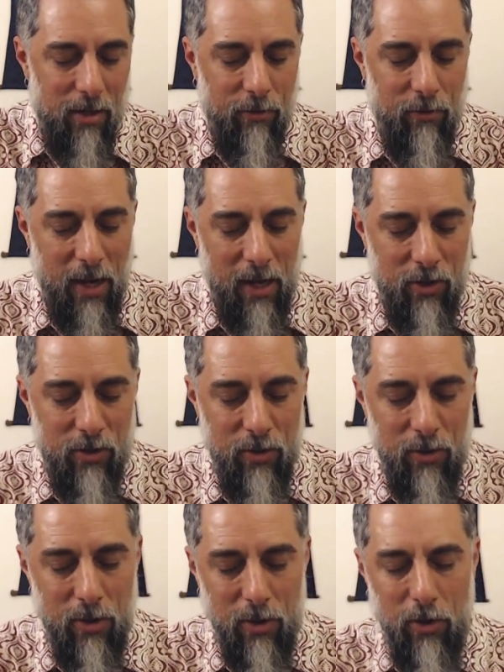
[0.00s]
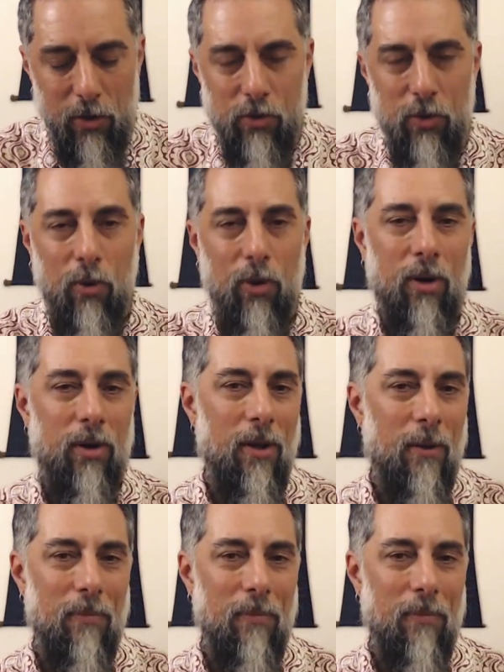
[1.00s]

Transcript: of gratitude toward,